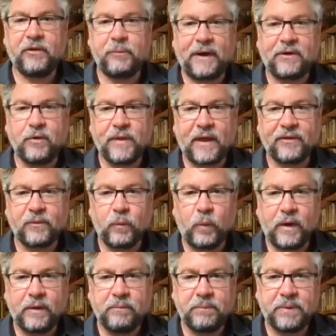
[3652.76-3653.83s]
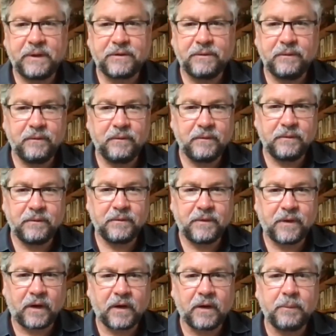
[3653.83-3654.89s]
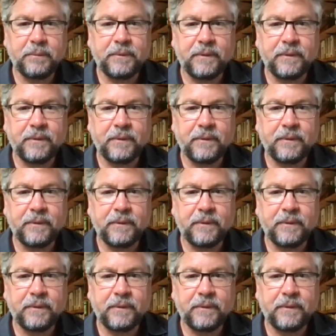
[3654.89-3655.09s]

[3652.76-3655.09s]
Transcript: my 2001 pick talk? Your